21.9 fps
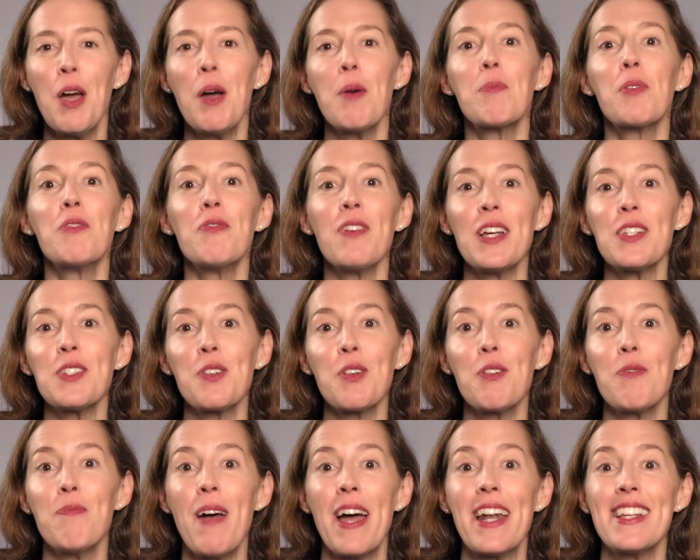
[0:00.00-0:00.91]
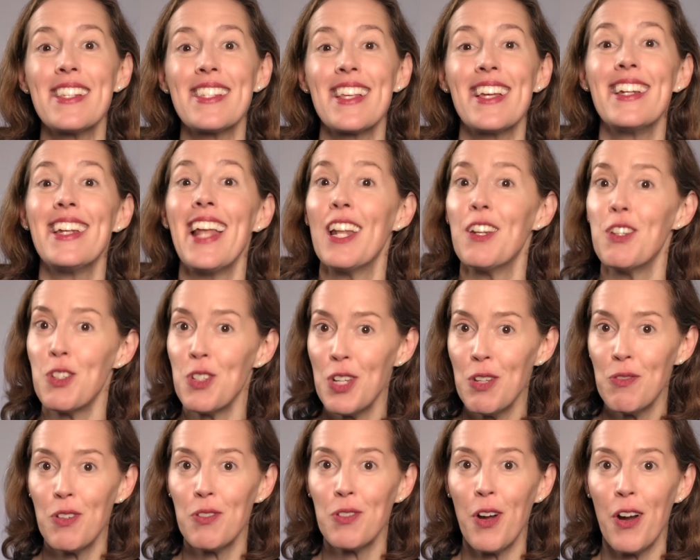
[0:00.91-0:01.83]
Professor of Medicine and
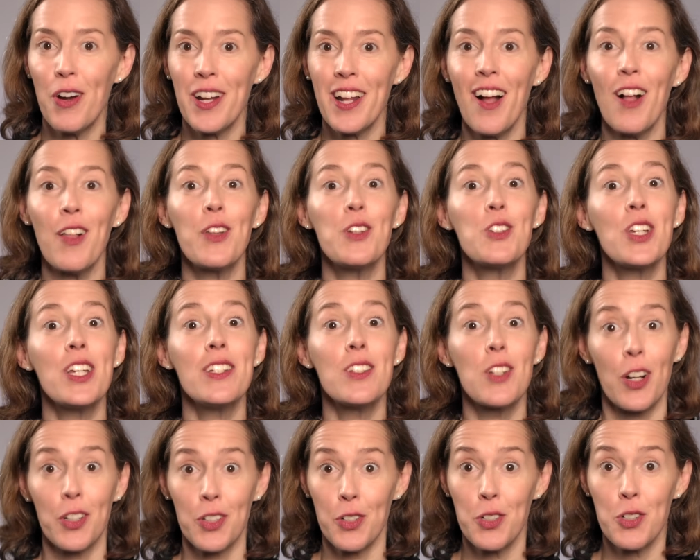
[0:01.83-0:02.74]
Chief of Cardiology, Dr.